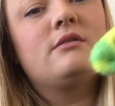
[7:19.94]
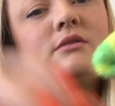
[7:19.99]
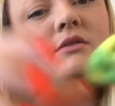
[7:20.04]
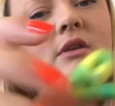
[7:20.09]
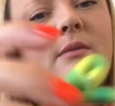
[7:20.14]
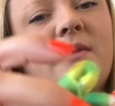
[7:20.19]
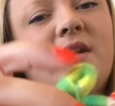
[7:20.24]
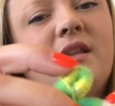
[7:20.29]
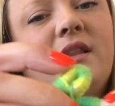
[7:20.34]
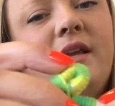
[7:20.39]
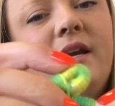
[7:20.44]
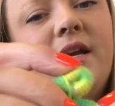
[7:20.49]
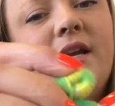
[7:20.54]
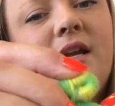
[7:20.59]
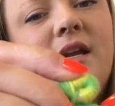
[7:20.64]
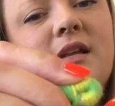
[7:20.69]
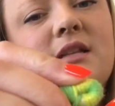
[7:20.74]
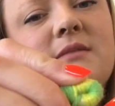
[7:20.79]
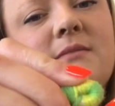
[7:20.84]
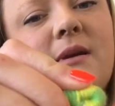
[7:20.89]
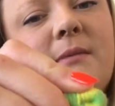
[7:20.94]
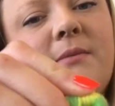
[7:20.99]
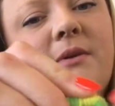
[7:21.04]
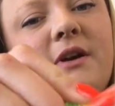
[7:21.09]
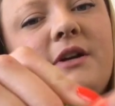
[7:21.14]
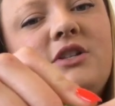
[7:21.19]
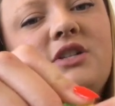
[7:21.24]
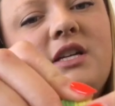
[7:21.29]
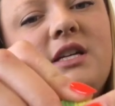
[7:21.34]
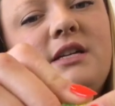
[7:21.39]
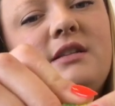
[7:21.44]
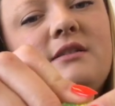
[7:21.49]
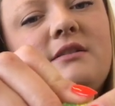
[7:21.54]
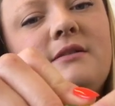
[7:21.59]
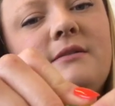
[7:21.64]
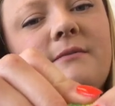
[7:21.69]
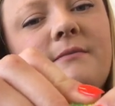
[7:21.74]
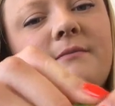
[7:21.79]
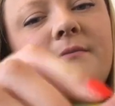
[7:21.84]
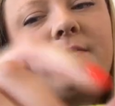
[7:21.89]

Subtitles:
So I'm going to lay it against my project.